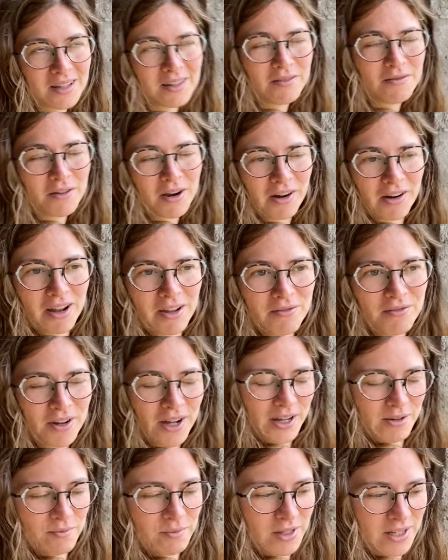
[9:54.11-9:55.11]
very
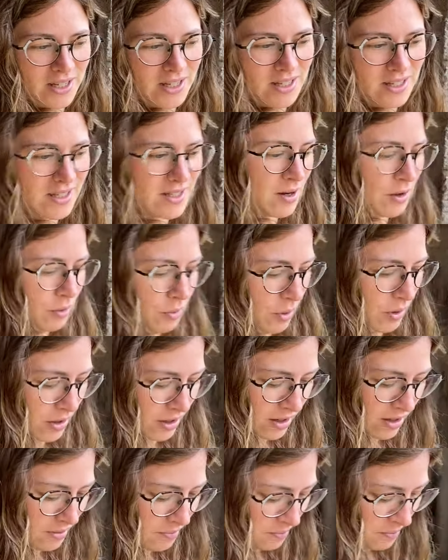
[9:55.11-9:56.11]
inviting place to start working.